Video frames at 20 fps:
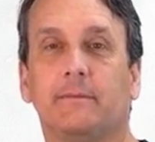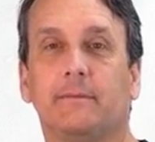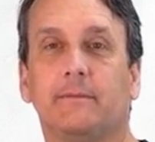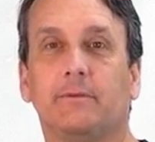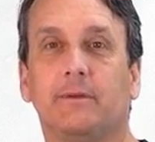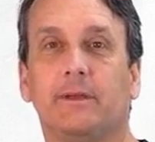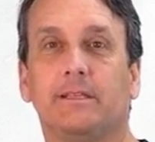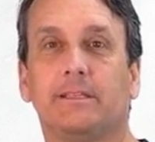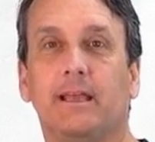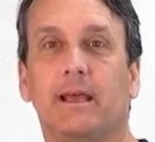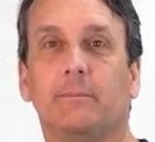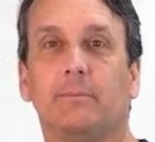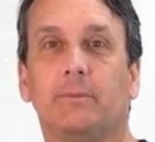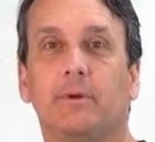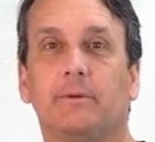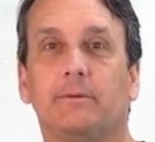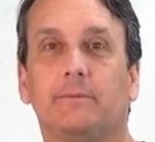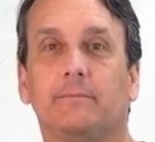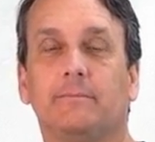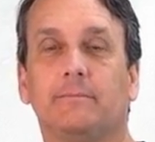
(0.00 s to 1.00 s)
For
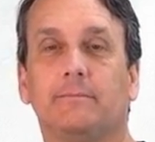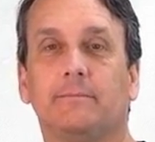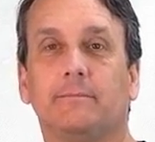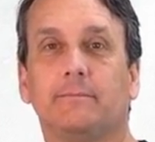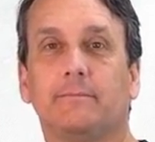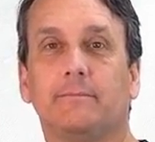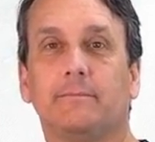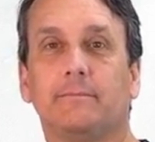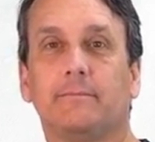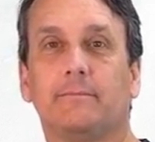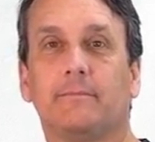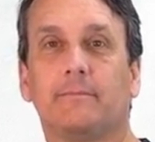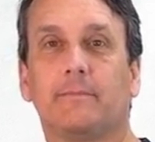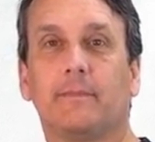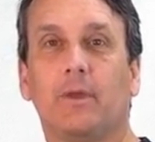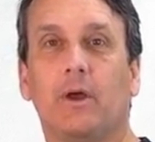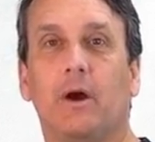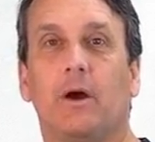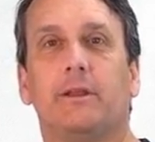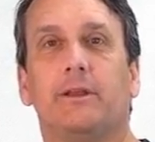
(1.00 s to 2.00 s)
example,
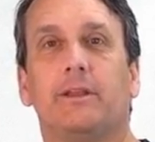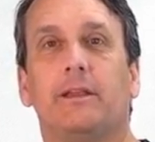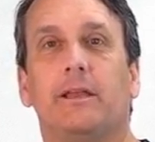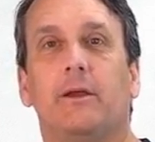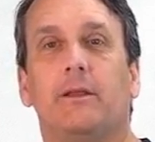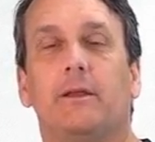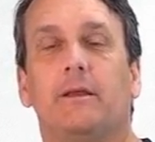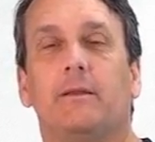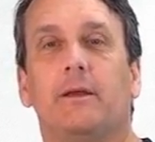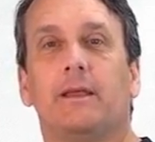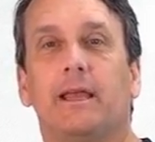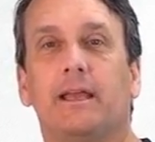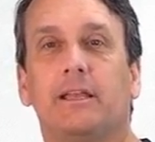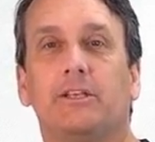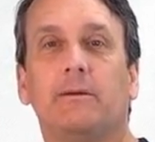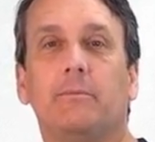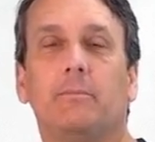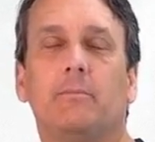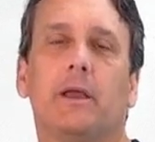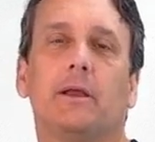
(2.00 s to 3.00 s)
large-scale
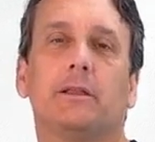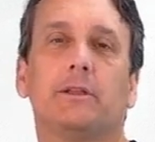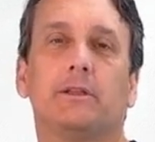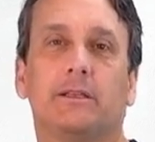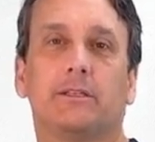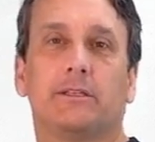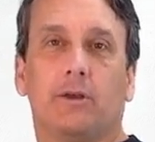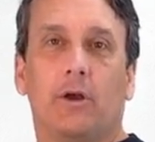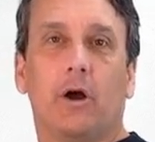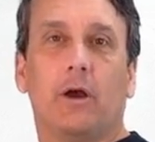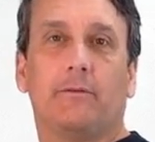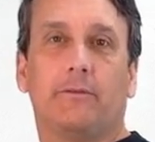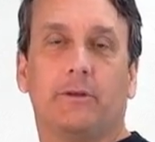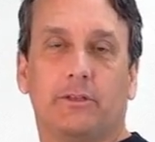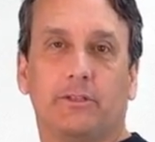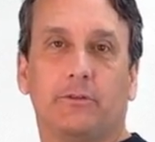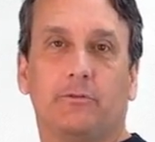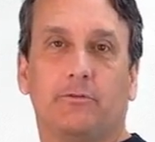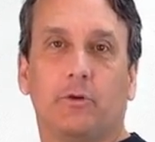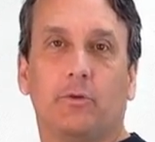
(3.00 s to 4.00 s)
irrigation projects
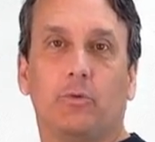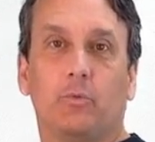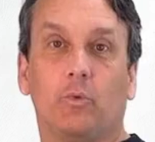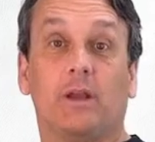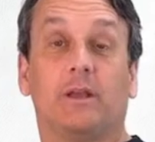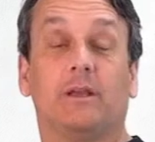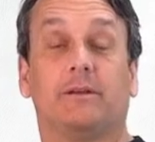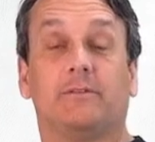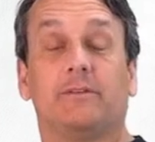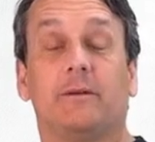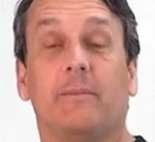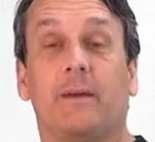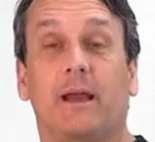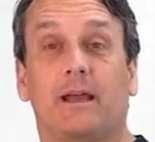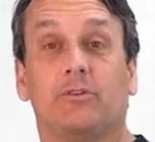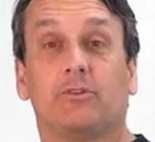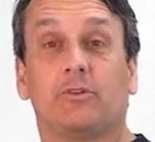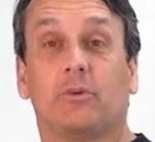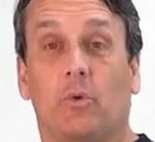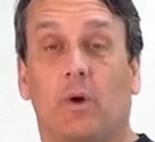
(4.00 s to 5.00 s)
often divert water from
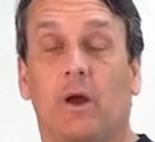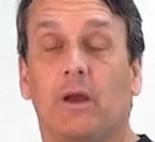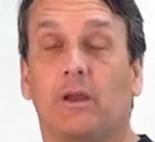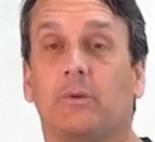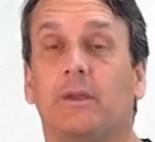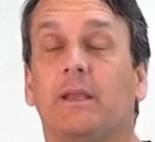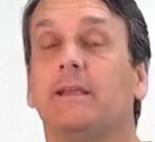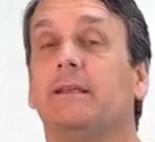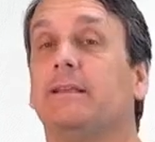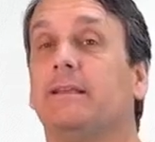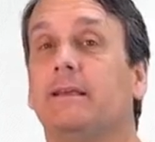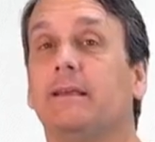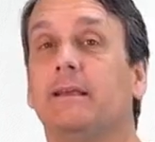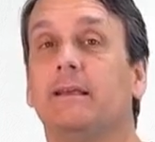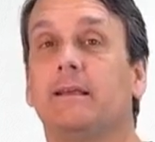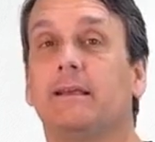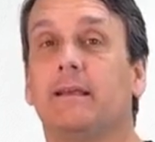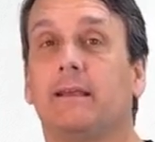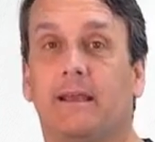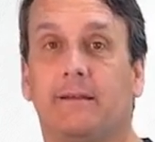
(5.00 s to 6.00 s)
natural waterways,
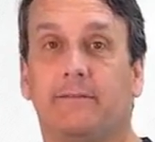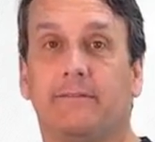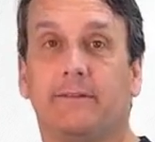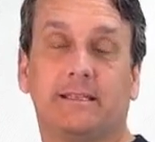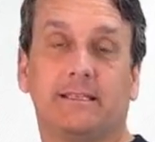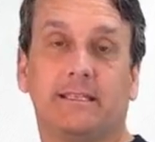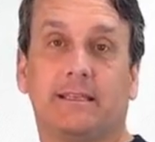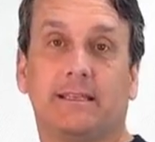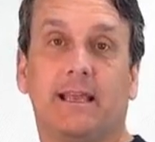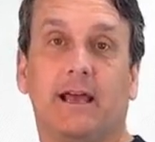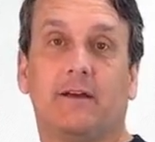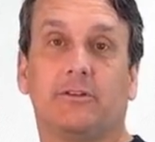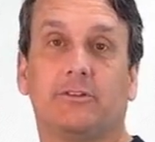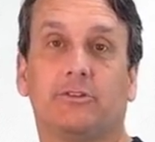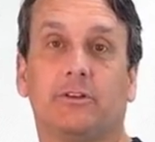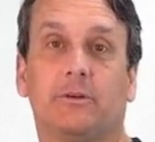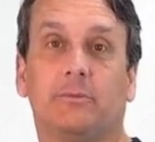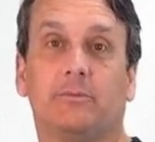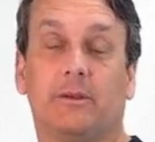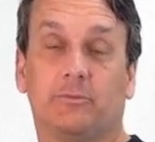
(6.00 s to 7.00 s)
affecting
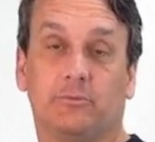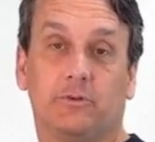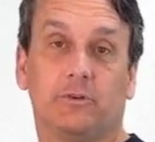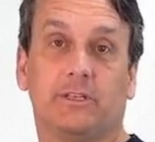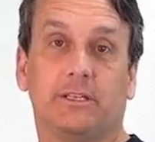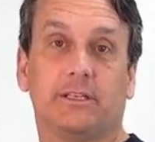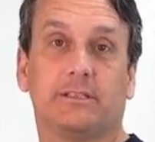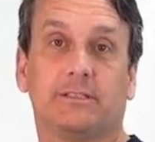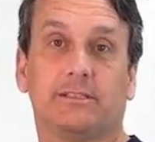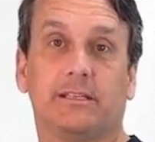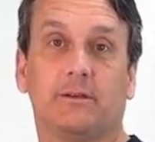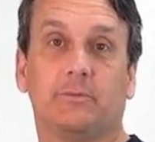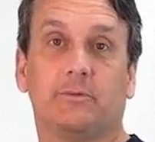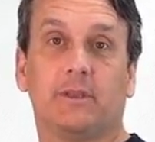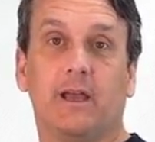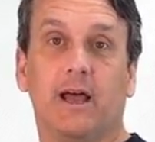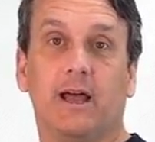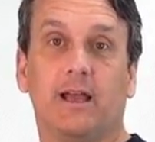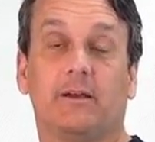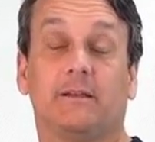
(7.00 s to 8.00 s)
downstream communities that
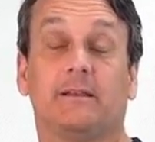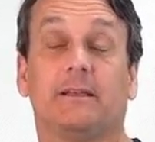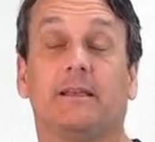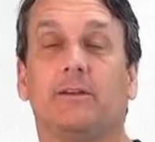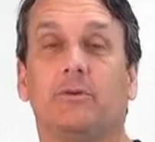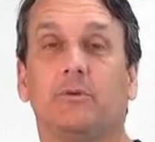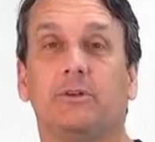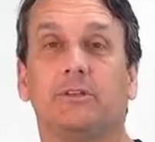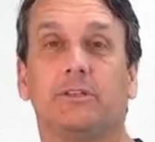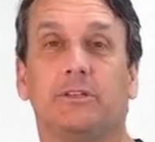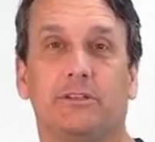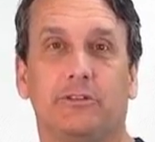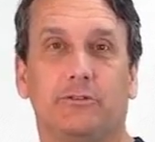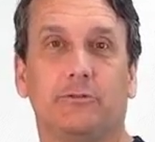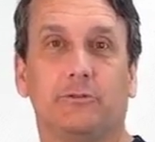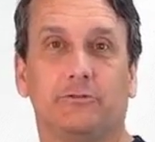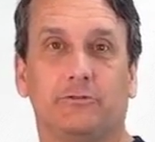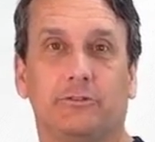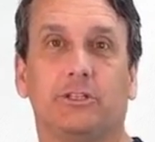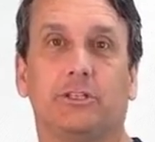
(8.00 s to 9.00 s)
rely on these sources
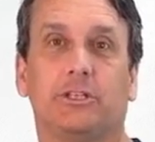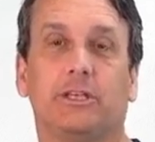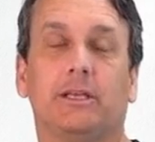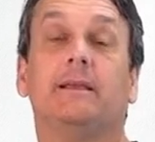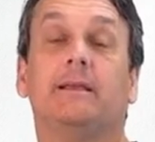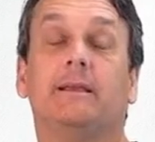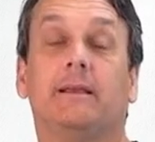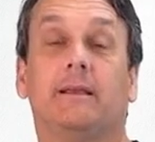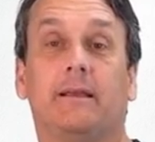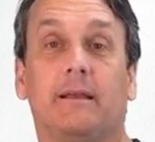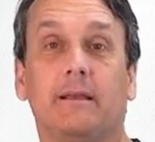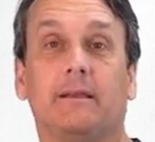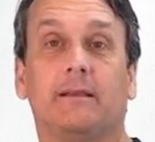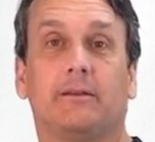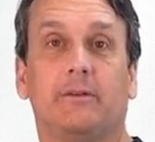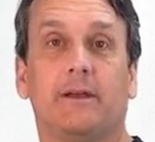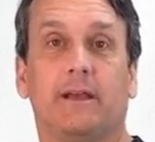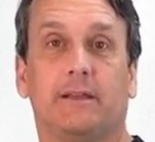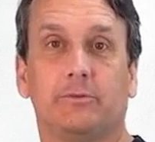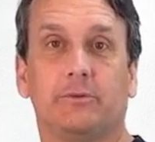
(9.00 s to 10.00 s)
for fishing,
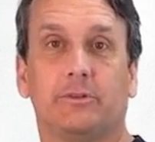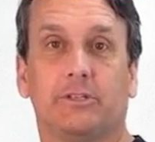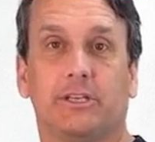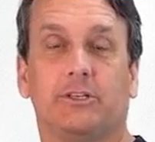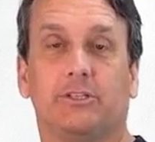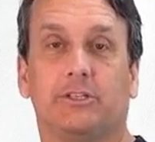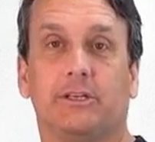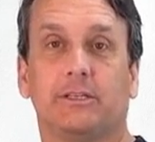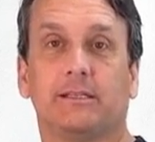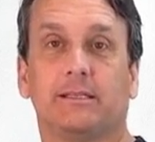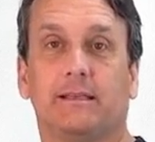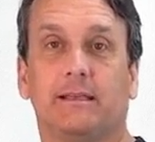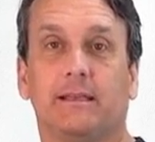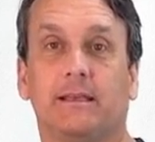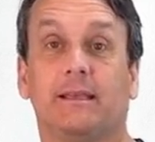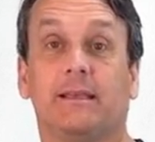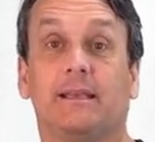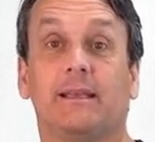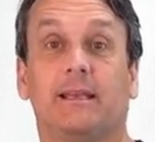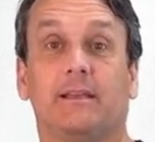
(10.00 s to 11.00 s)
transportation,
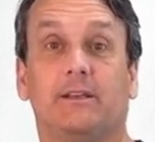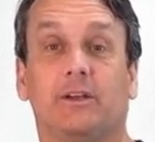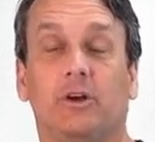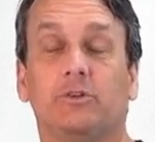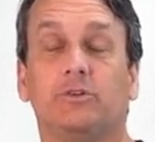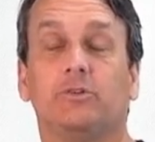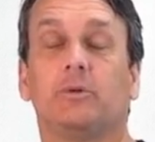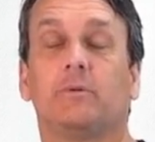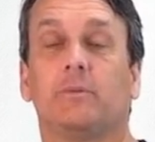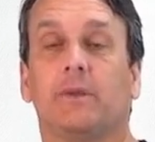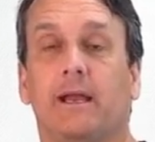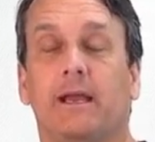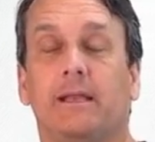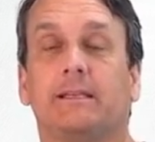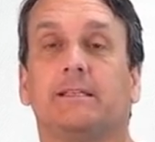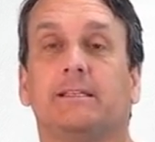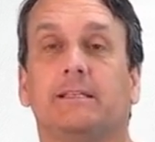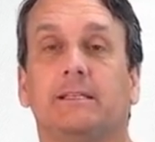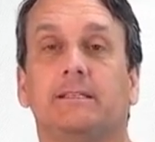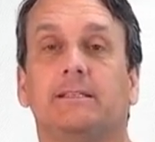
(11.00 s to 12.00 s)
and cultural
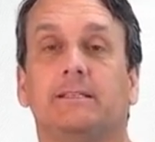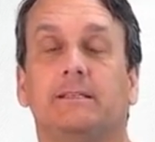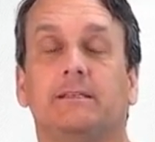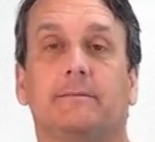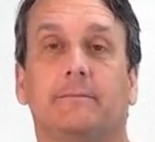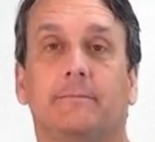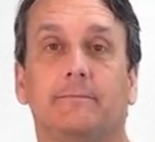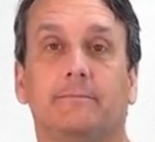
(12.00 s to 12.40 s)
practices.